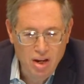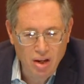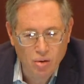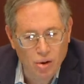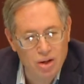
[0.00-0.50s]

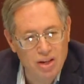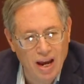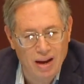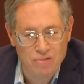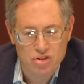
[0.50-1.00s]
in order to
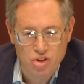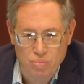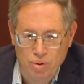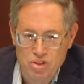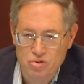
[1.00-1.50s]
have the
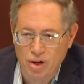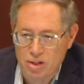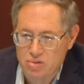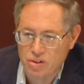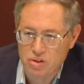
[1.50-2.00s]
surplus
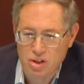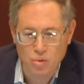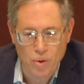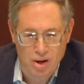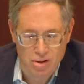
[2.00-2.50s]
transferred to the
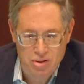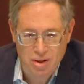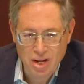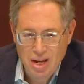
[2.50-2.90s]
winners?